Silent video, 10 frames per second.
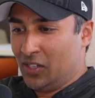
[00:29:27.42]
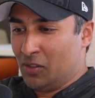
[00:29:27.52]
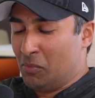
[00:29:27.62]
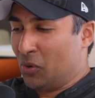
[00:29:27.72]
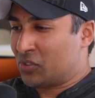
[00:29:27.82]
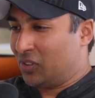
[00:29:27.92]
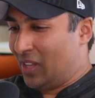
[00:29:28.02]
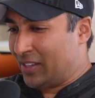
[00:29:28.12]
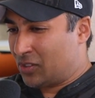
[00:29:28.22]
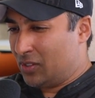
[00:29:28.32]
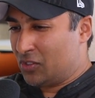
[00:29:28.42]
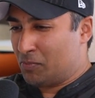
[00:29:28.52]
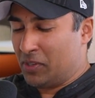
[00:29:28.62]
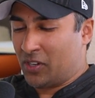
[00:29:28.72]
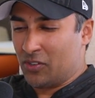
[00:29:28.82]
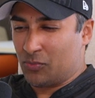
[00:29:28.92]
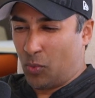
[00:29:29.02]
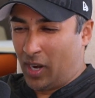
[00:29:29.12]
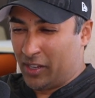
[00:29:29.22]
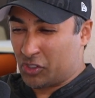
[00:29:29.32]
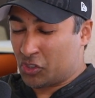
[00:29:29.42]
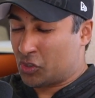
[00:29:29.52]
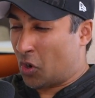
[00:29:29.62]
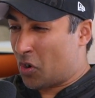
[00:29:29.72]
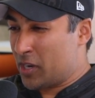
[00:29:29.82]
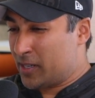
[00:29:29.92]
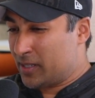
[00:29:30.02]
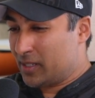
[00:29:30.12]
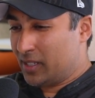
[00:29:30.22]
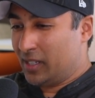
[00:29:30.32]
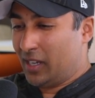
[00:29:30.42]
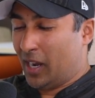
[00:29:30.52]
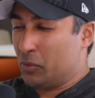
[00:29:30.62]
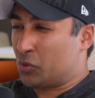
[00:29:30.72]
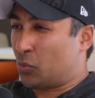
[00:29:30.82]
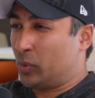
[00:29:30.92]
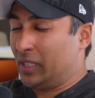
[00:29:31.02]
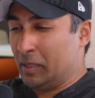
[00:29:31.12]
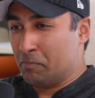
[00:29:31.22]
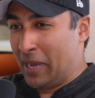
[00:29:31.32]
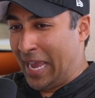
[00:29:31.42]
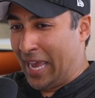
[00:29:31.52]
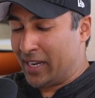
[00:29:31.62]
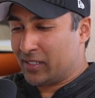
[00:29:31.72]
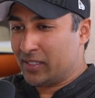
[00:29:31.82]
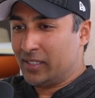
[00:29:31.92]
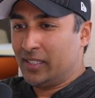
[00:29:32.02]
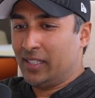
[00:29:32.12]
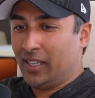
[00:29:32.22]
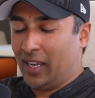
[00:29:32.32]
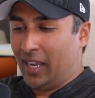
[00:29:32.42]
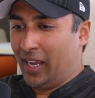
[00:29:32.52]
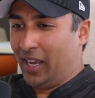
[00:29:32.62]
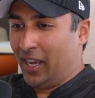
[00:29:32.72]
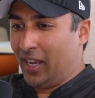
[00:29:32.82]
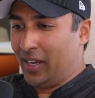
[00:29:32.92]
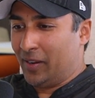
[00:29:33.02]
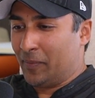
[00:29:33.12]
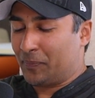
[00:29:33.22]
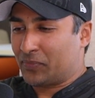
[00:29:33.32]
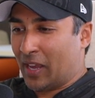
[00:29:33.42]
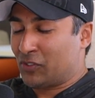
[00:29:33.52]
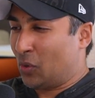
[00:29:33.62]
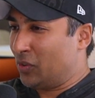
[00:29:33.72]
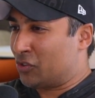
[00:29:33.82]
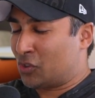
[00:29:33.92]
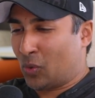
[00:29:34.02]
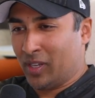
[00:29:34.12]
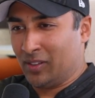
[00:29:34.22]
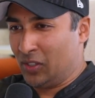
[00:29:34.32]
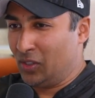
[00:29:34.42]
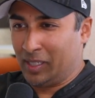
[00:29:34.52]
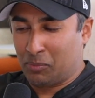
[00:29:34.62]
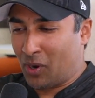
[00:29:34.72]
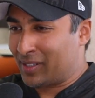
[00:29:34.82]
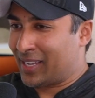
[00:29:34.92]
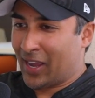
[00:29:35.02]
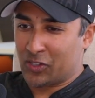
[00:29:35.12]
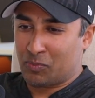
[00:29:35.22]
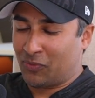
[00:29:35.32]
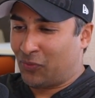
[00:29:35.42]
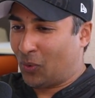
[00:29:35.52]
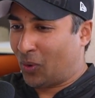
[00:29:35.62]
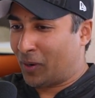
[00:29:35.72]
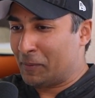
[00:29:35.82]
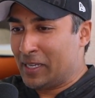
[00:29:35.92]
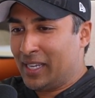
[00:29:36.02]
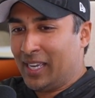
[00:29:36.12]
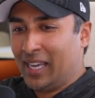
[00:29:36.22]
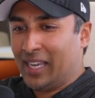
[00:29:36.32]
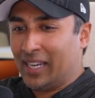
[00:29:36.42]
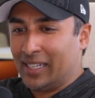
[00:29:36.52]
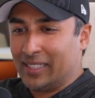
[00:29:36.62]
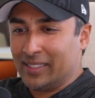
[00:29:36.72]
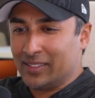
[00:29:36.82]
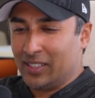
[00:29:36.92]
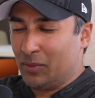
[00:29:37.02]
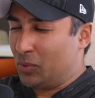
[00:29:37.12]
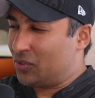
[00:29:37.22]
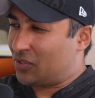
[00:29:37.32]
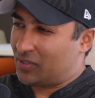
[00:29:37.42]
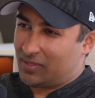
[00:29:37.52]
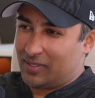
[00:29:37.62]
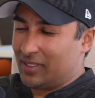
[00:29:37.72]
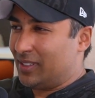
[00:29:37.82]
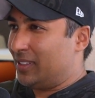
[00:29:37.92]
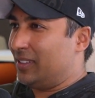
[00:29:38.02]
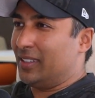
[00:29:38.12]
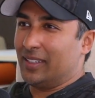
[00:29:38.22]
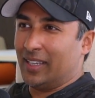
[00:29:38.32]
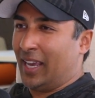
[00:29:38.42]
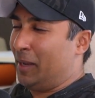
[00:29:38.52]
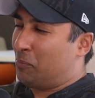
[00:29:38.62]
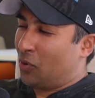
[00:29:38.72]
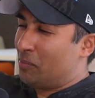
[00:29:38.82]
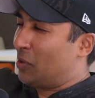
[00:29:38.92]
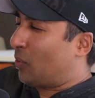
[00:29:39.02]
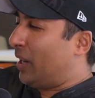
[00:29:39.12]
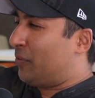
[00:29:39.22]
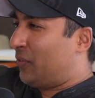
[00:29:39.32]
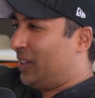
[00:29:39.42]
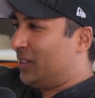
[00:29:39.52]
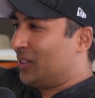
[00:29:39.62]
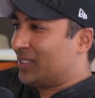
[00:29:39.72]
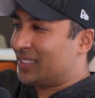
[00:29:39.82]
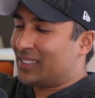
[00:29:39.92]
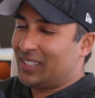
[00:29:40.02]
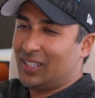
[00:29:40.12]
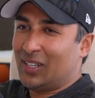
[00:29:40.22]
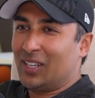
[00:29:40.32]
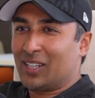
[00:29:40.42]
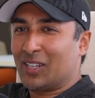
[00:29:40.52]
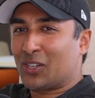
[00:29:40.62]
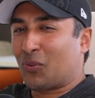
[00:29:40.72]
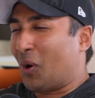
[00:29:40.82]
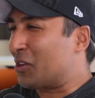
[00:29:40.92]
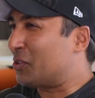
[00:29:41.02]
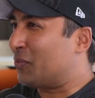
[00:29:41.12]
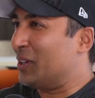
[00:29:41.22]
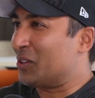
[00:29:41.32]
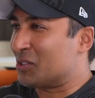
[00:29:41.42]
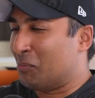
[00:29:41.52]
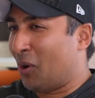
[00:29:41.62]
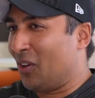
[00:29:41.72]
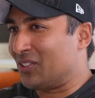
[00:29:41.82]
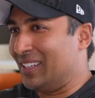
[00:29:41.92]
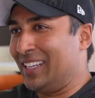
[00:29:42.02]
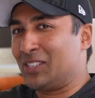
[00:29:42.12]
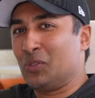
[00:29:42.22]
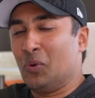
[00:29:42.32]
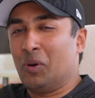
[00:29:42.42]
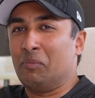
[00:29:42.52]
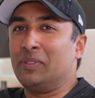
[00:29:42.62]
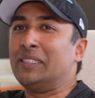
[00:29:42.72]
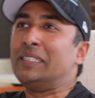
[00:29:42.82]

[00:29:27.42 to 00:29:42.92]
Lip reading: the most lessons, because when I started, I was really bad. And I've told this story on Little League broadcasts before. It was, hey, put him in right field, cross your fingers, the balls, and hit to him.